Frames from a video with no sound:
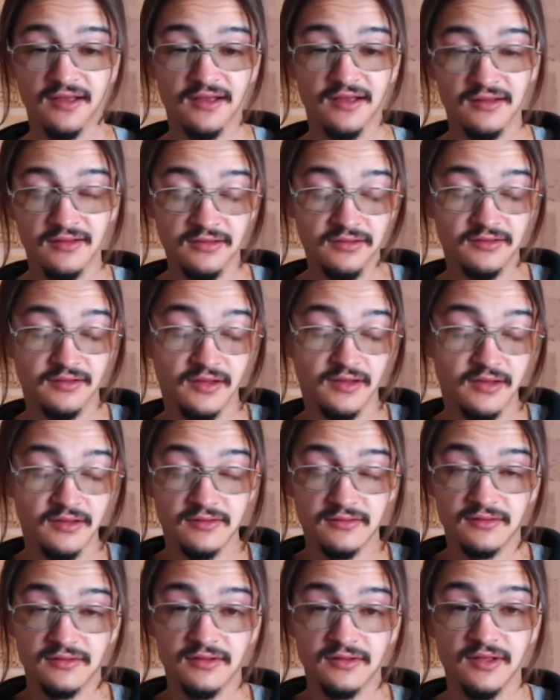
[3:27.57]

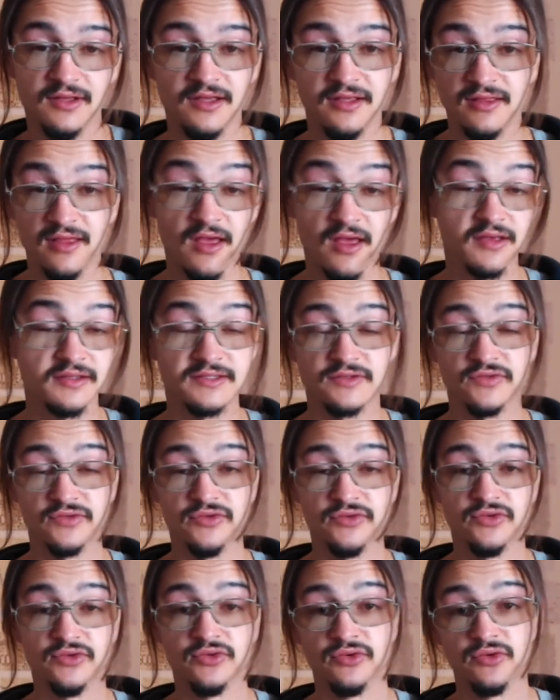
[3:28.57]
and it has to
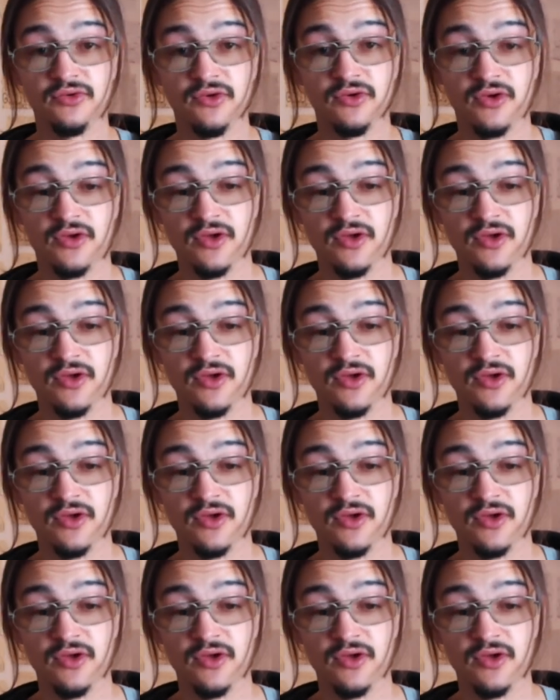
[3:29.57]
do